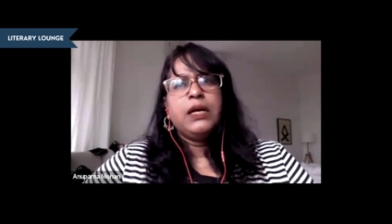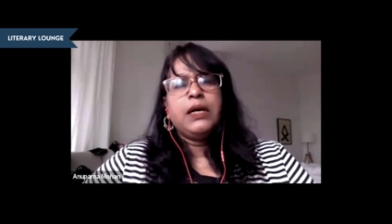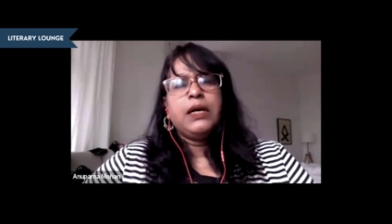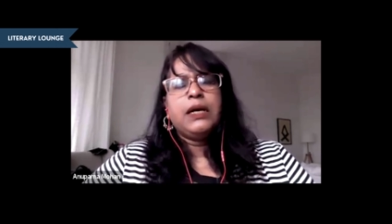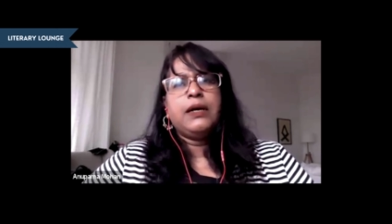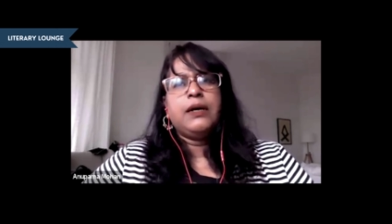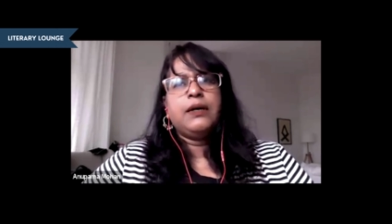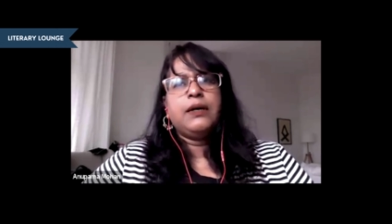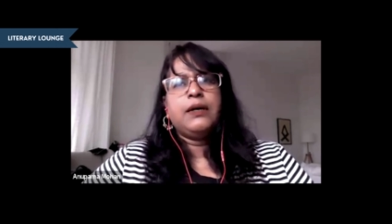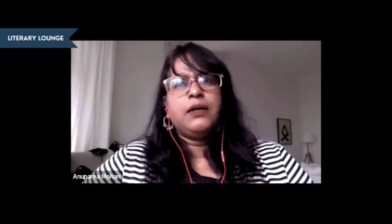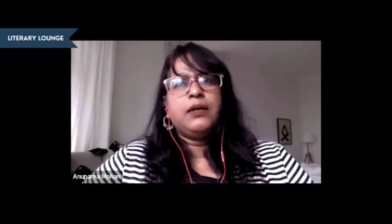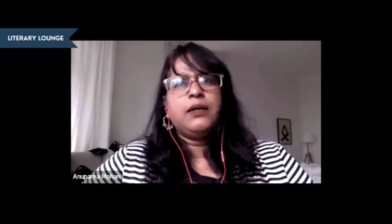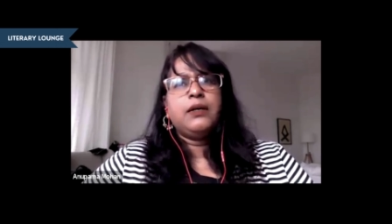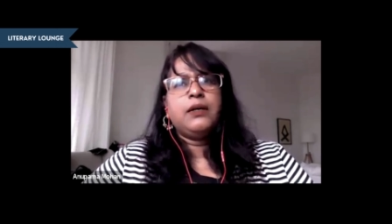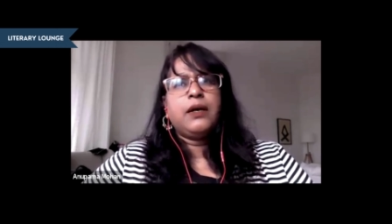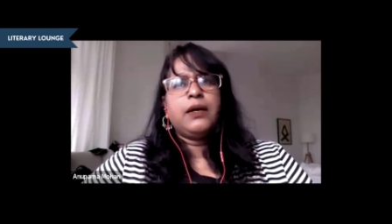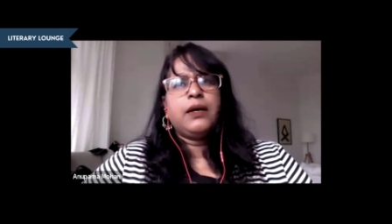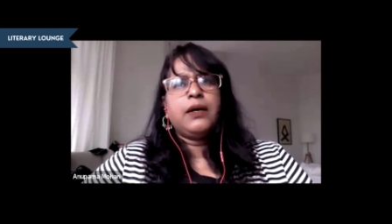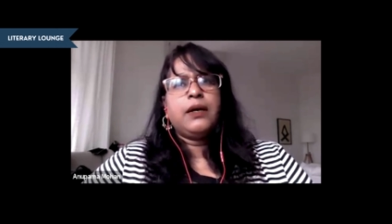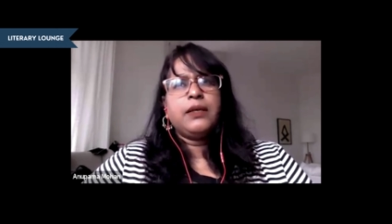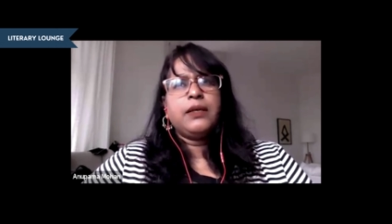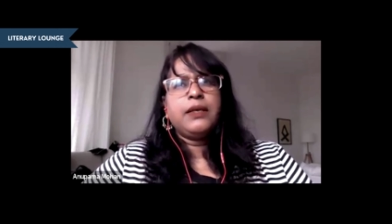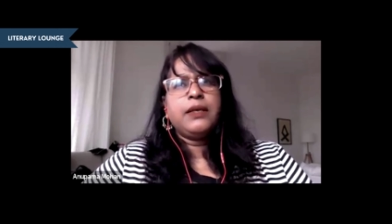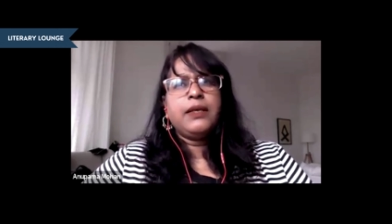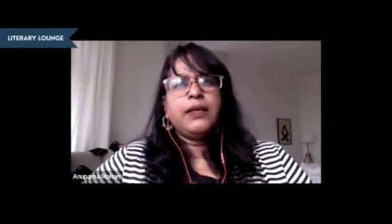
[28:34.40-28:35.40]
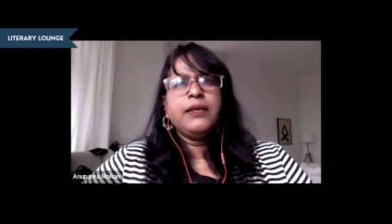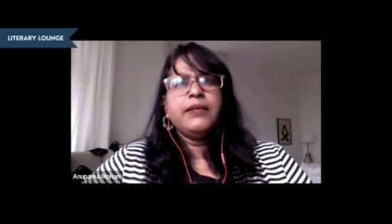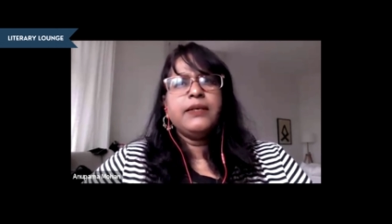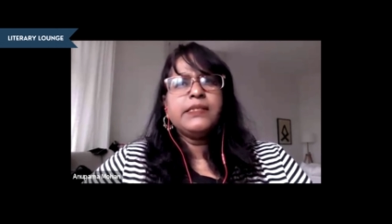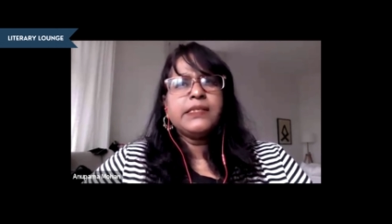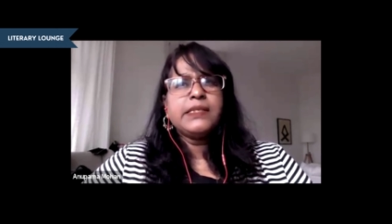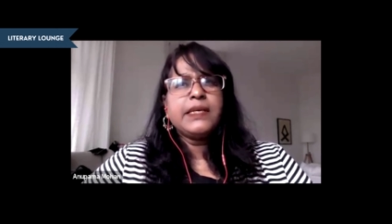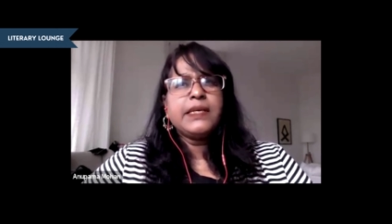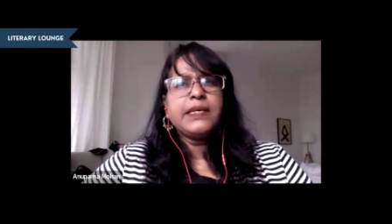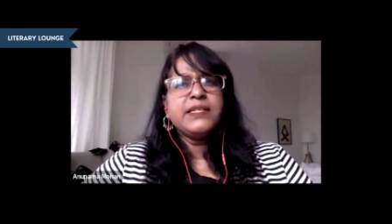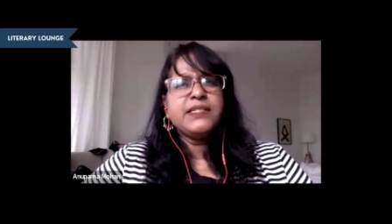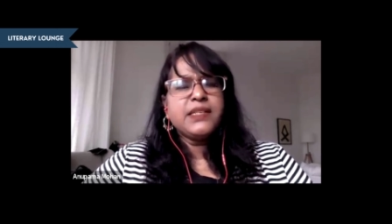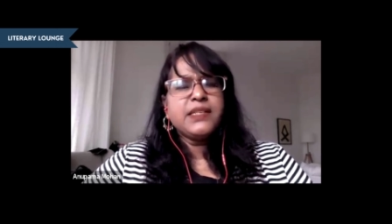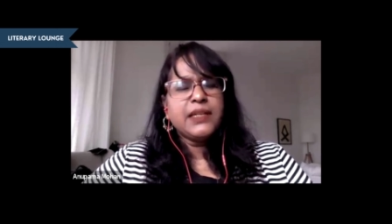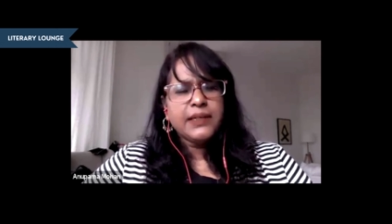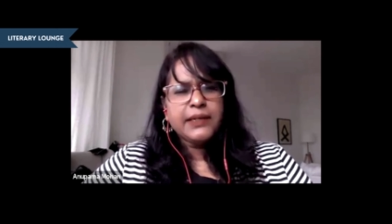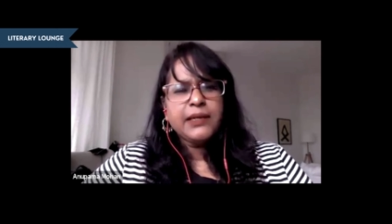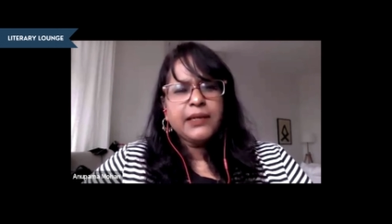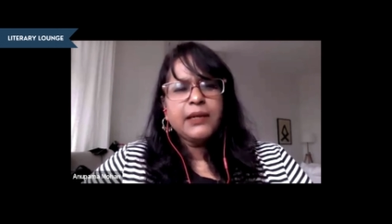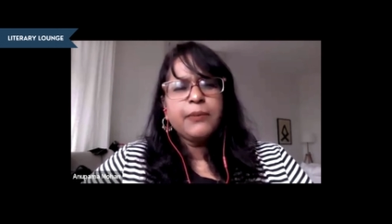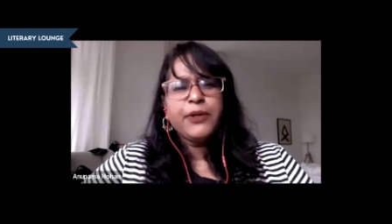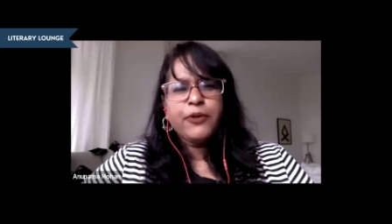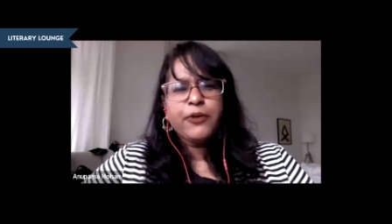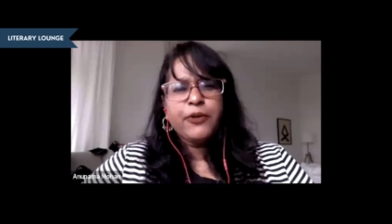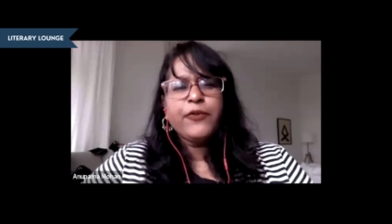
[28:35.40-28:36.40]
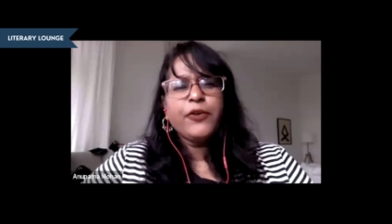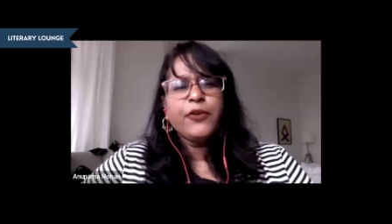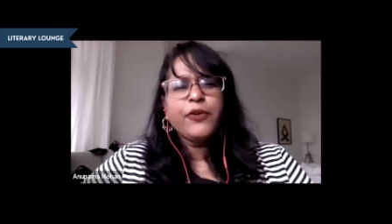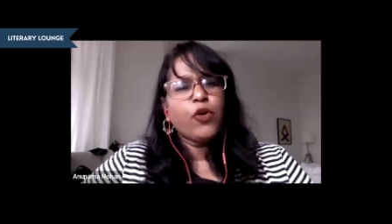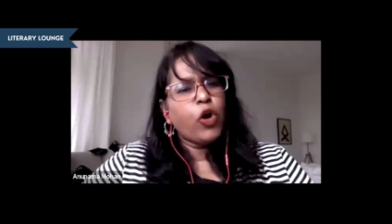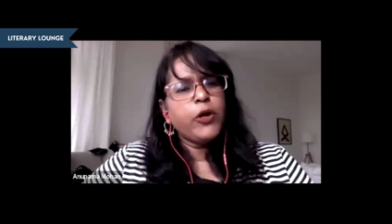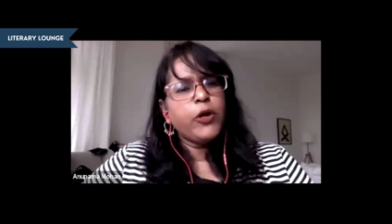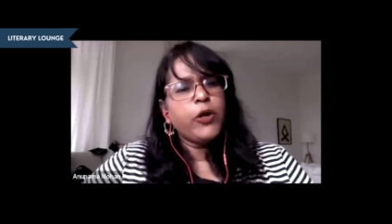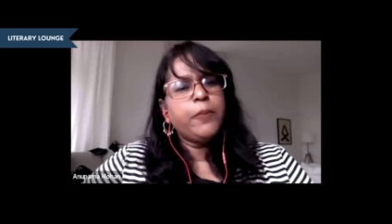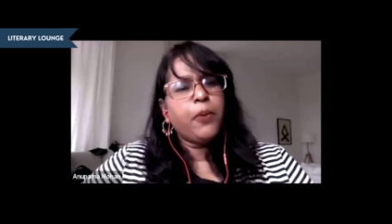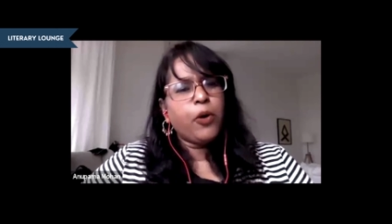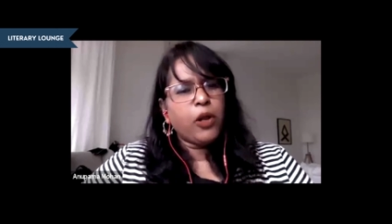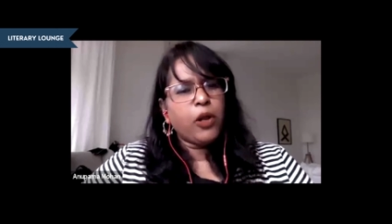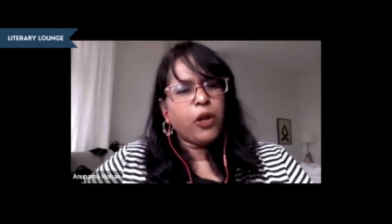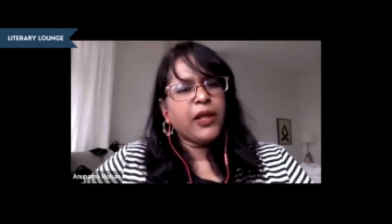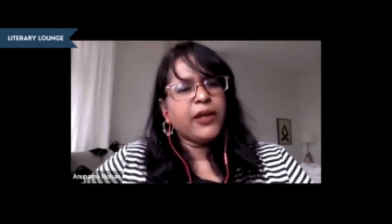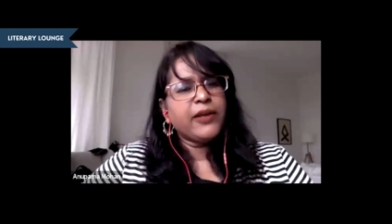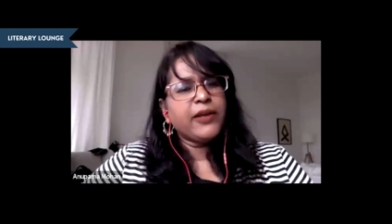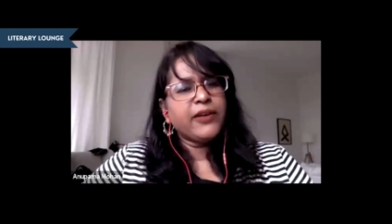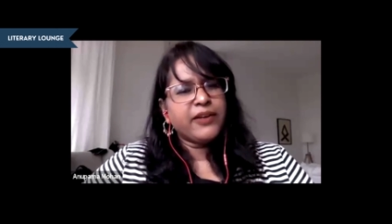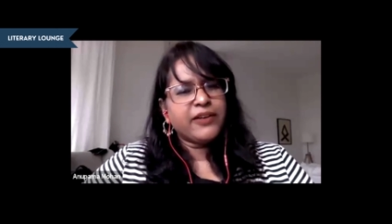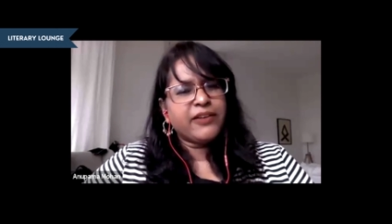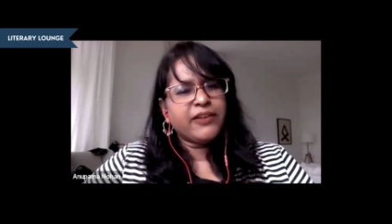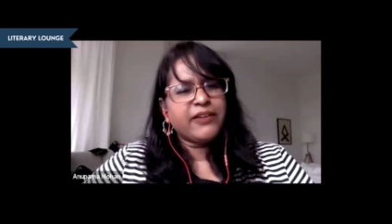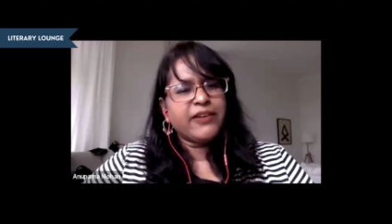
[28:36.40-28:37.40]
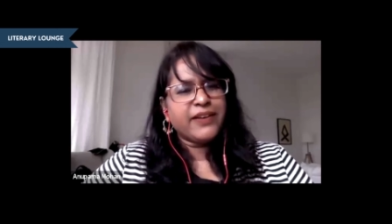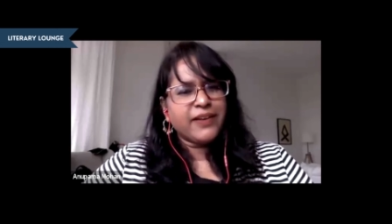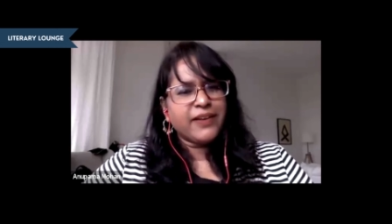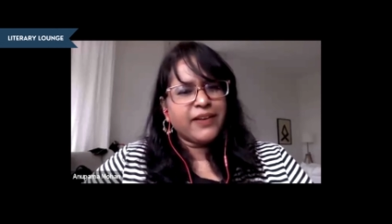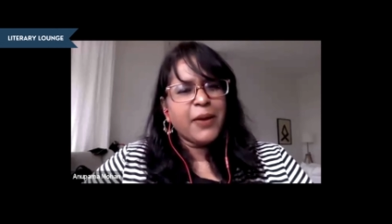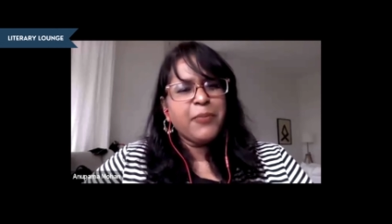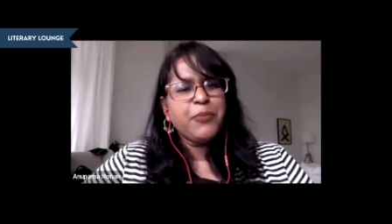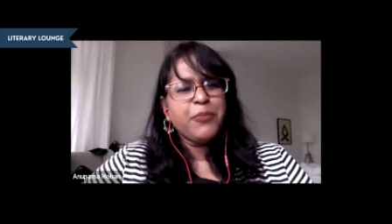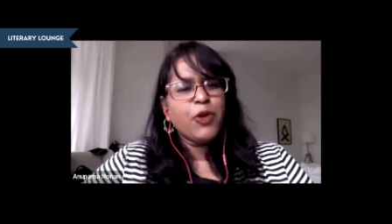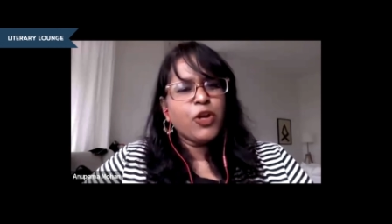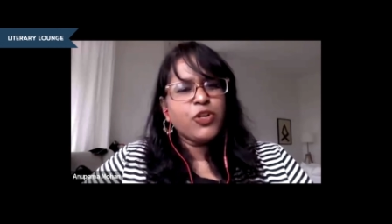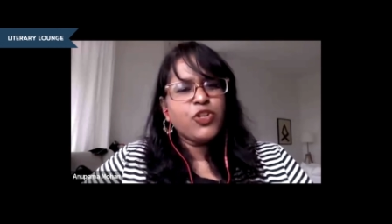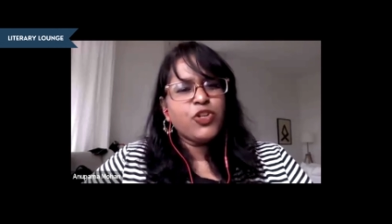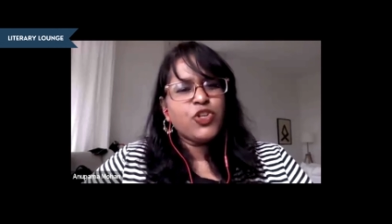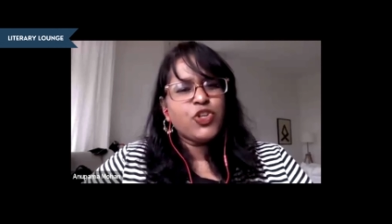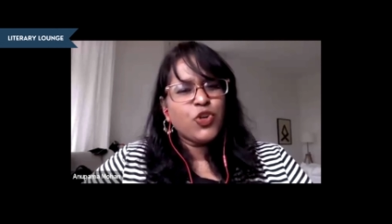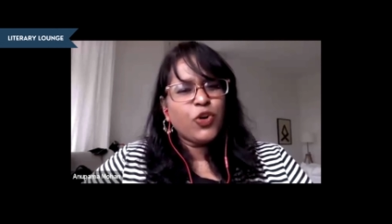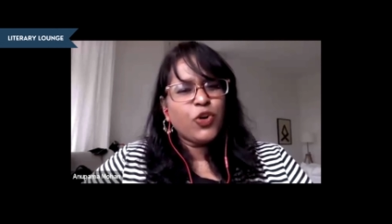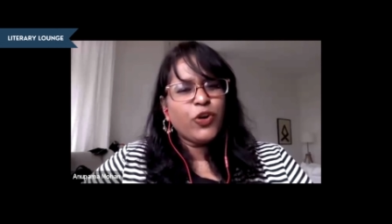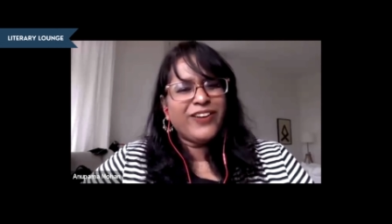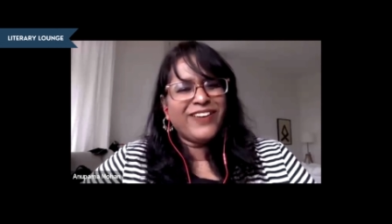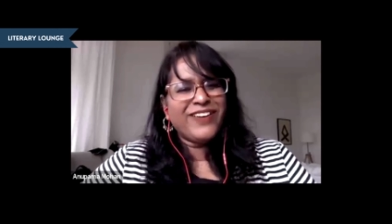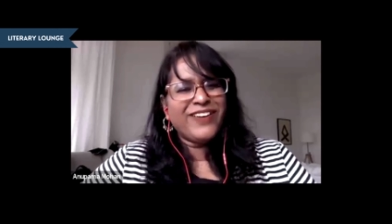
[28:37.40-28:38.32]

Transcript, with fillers: Uh, he's he's a little bit of an oddball i agree i'm not sure